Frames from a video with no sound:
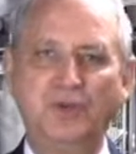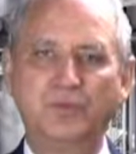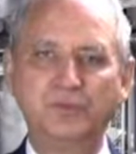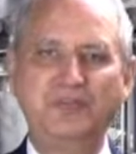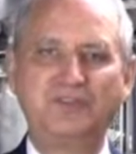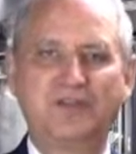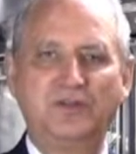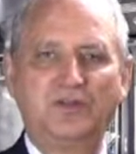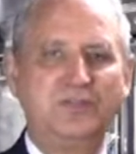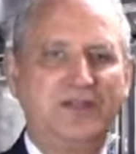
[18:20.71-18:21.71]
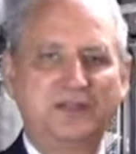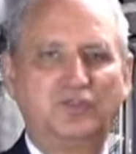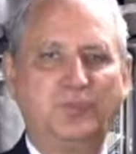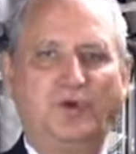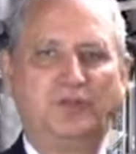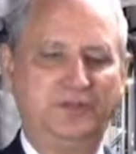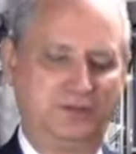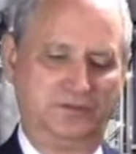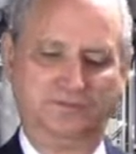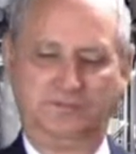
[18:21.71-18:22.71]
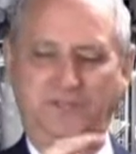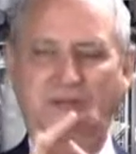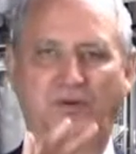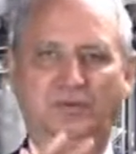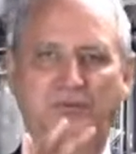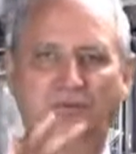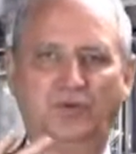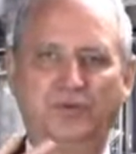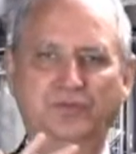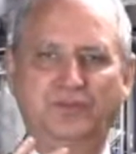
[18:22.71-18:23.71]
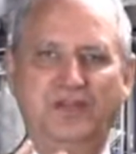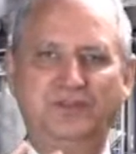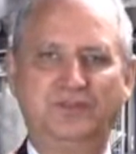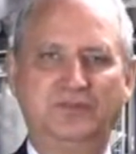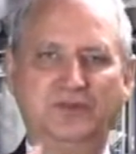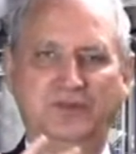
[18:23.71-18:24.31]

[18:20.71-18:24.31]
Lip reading: which means I can only make a small little, you know, quarter-sized